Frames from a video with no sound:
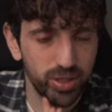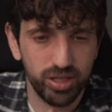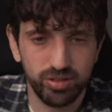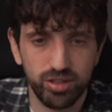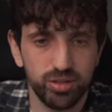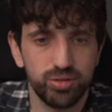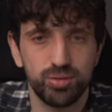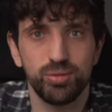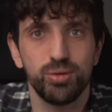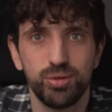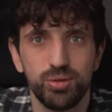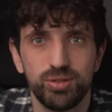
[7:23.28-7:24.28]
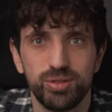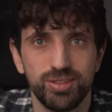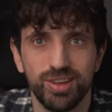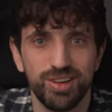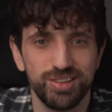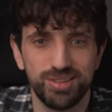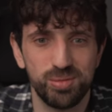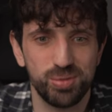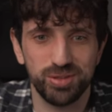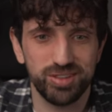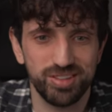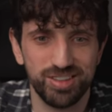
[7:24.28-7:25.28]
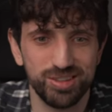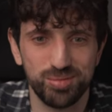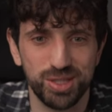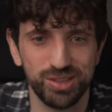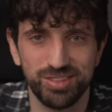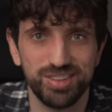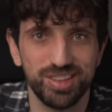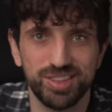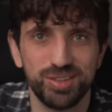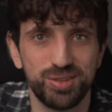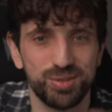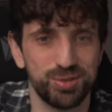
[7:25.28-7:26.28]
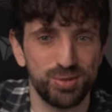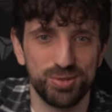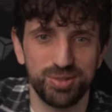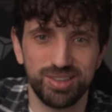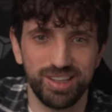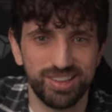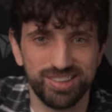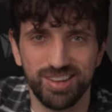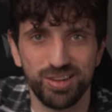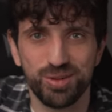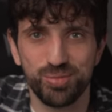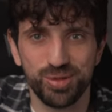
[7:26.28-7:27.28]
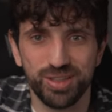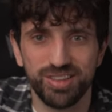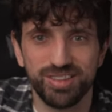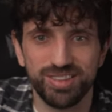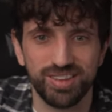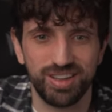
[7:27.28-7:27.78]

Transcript: be asking to use simple CSS because it started to use like style components,